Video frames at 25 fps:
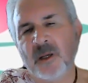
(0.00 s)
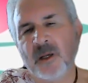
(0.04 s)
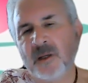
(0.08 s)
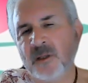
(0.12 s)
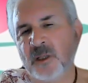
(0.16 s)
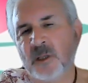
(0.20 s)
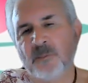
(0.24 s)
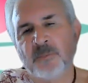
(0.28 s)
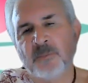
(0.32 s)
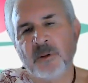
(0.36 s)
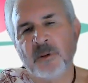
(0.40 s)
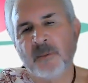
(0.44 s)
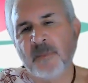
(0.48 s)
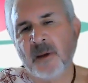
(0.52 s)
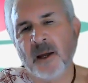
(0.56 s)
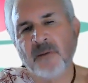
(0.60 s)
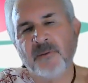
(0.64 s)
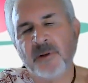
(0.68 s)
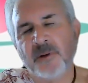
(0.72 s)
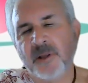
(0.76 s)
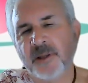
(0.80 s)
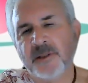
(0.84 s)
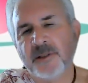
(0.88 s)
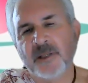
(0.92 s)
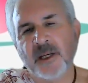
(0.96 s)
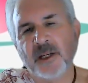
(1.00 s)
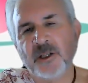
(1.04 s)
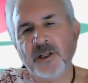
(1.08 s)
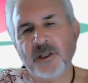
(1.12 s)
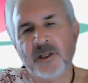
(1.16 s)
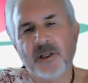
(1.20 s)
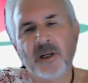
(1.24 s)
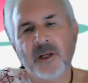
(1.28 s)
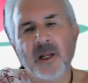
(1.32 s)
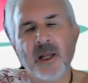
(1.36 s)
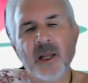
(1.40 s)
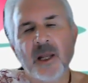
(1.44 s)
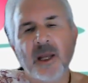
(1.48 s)
into Brahman
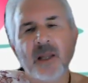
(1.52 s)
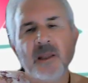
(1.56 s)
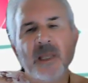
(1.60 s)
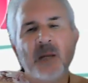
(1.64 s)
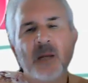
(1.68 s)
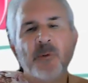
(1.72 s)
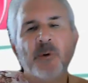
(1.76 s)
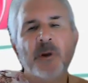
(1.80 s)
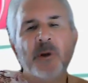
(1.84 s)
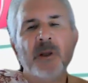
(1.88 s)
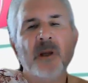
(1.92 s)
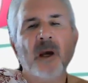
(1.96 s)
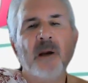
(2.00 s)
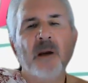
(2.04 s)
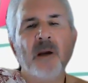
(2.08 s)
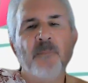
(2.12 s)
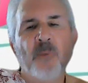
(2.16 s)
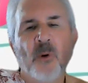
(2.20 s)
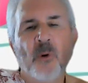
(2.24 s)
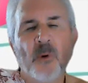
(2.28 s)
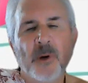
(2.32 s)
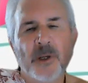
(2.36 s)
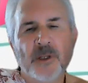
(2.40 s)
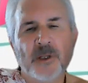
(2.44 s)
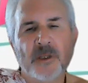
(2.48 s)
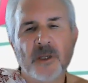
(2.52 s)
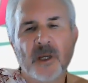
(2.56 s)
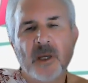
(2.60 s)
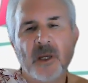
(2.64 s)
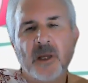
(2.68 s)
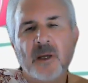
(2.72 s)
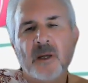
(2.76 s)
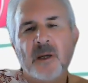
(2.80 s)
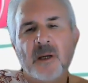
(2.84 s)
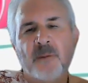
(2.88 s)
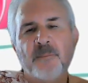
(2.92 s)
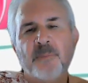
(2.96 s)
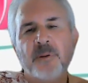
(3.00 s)
realization. They were young boys,
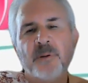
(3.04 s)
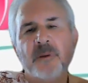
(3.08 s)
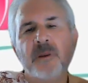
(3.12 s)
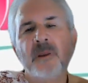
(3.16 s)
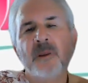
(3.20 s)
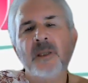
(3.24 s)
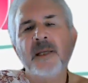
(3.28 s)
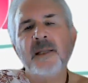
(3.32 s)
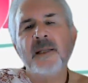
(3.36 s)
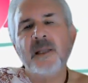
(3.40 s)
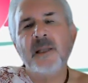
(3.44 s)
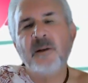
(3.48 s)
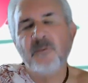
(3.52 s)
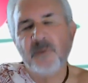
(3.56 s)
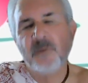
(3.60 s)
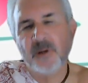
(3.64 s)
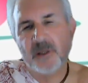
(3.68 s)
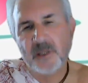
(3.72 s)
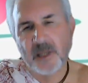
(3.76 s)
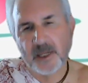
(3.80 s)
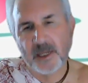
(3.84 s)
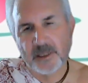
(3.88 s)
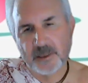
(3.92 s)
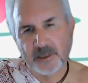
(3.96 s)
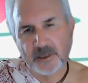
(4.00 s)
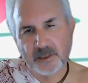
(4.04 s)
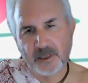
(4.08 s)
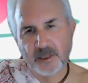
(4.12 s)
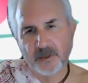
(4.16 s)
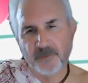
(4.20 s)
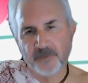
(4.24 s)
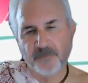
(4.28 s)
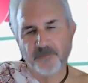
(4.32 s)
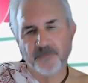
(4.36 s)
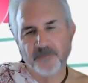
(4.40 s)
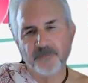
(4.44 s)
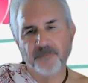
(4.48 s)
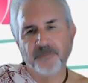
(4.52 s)
completely
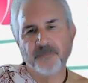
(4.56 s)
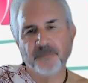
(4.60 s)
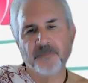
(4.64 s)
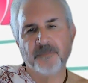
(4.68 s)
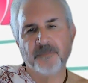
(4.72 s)
realized.